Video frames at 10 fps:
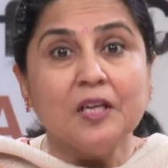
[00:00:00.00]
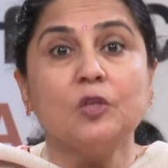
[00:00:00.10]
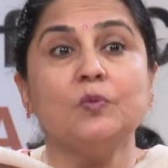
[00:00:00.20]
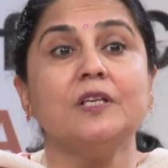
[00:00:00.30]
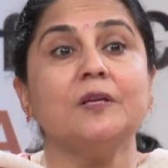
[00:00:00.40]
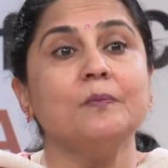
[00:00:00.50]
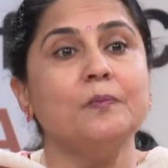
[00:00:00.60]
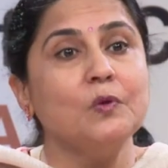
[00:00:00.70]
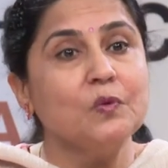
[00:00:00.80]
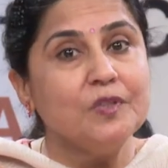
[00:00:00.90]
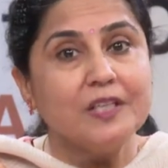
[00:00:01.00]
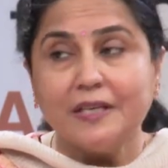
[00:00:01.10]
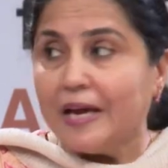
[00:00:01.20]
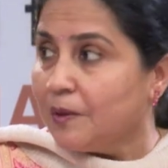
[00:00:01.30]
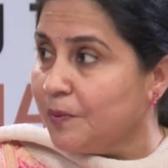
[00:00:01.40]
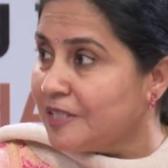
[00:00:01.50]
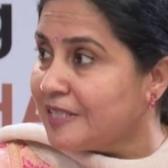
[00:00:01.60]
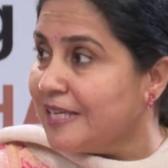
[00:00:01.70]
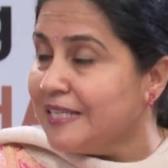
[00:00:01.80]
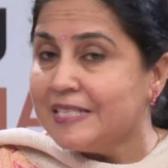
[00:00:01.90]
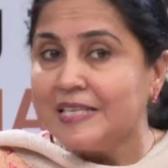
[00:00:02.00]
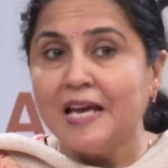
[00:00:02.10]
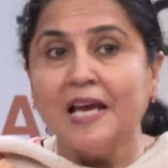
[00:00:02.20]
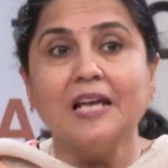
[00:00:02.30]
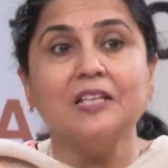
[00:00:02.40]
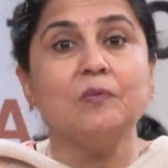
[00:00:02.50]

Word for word: it will improve their language skills and